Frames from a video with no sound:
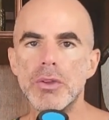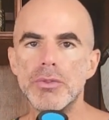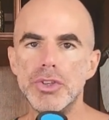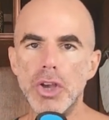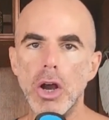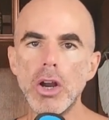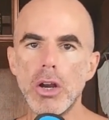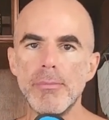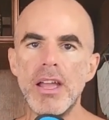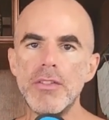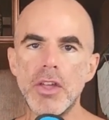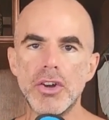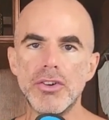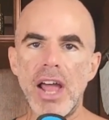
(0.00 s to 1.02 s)
younger
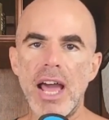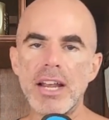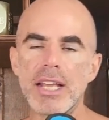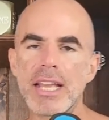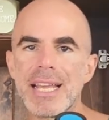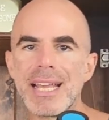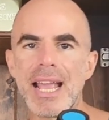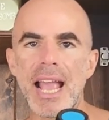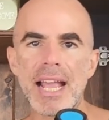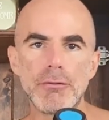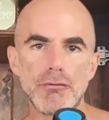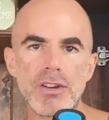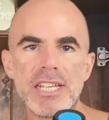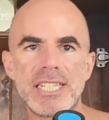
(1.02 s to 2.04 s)
men that are not
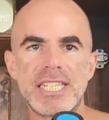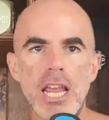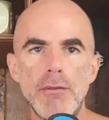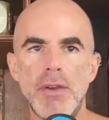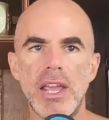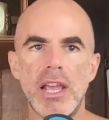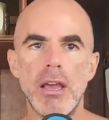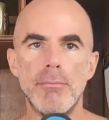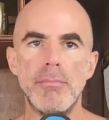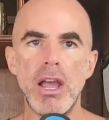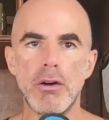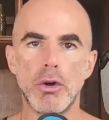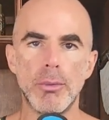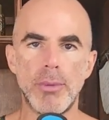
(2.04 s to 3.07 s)
receiving
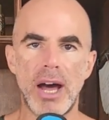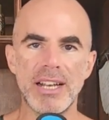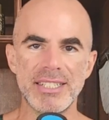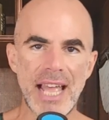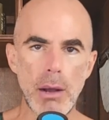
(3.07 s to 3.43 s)
male role models.